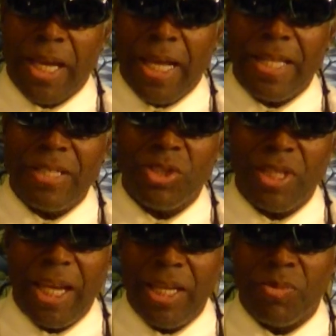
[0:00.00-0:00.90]
At that
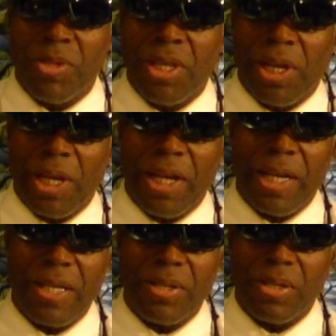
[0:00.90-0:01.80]
stage when you're
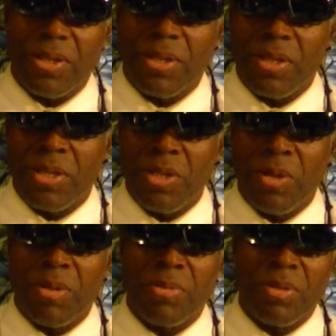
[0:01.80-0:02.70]
lying,
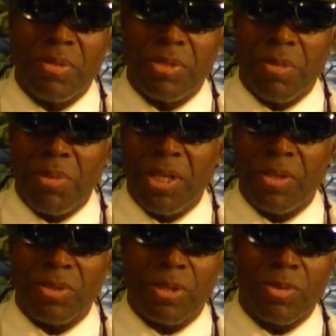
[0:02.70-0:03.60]
you're, to me, you're
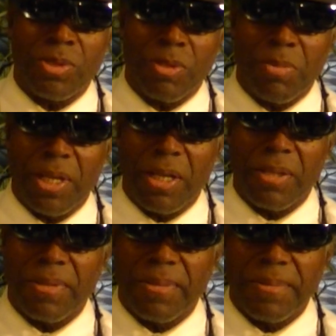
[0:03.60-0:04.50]
a sociopath
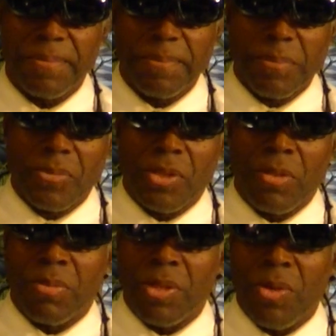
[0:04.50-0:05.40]

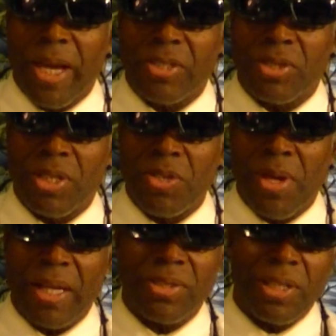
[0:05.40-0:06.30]
you, you actually you
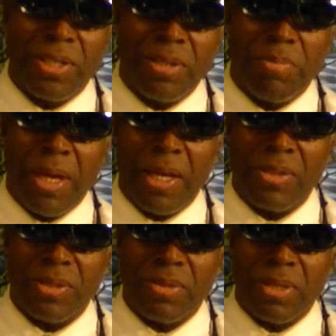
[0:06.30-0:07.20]
actually could
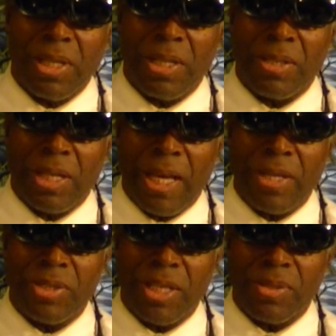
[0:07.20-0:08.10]
pass a, a lie
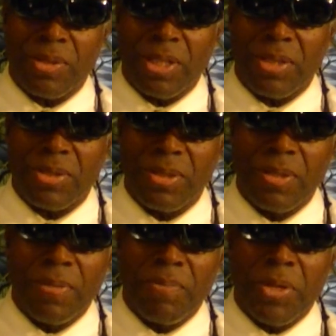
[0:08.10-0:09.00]
detector test,
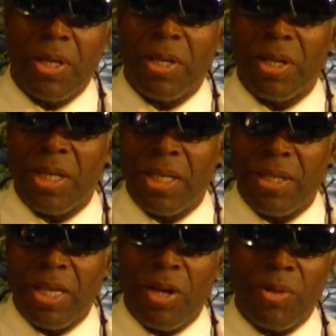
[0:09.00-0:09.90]
uh, and
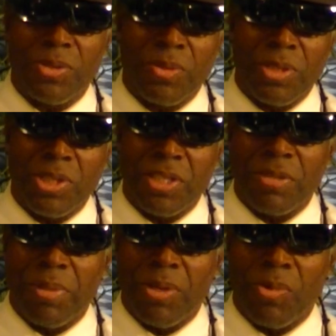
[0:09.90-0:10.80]
and also the Jezebel